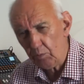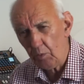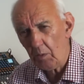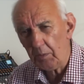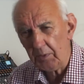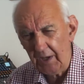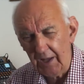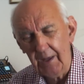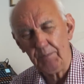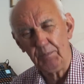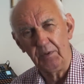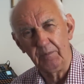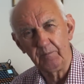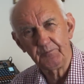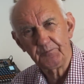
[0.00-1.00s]
what would
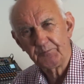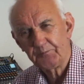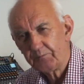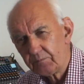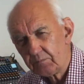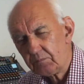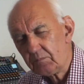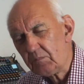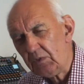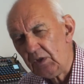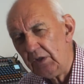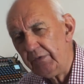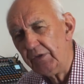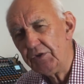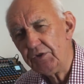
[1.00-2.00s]
happen
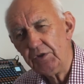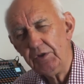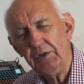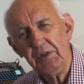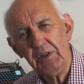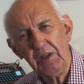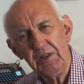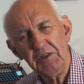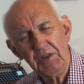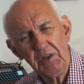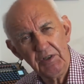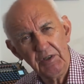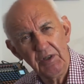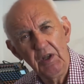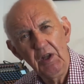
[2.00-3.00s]
if I turn the
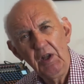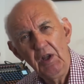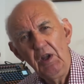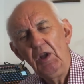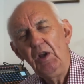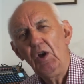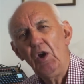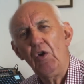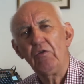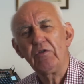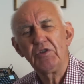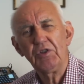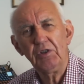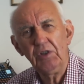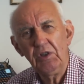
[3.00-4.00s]
antenna
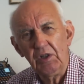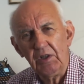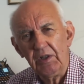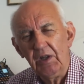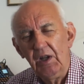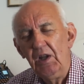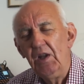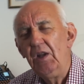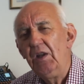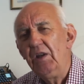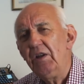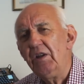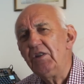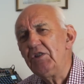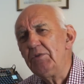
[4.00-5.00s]
horizontally.
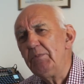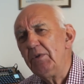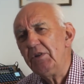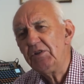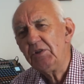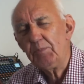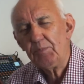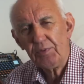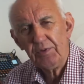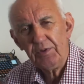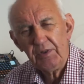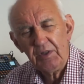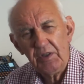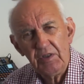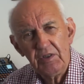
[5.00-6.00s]
And to my
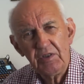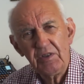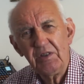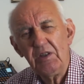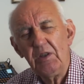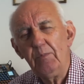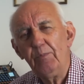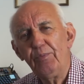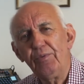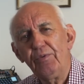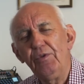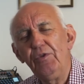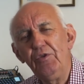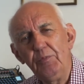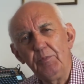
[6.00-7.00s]
surprise, the
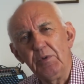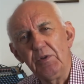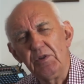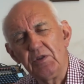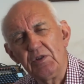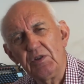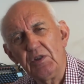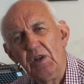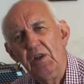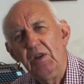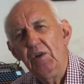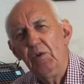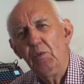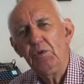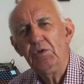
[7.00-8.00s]
improvement
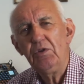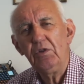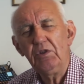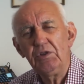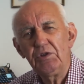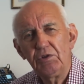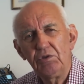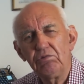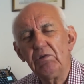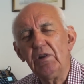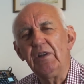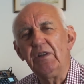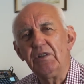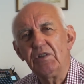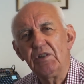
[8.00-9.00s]
was not as
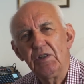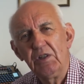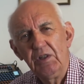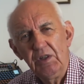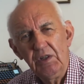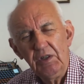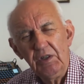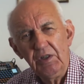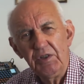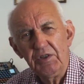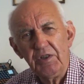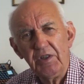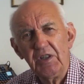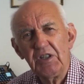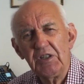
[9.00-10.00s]
great as
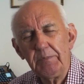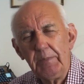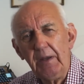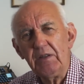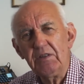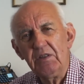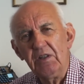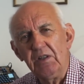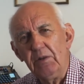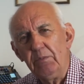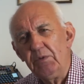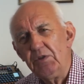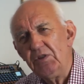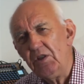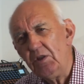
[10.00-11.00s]
I expected. It
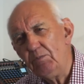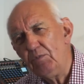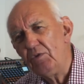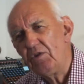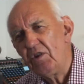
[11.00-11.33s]
was no more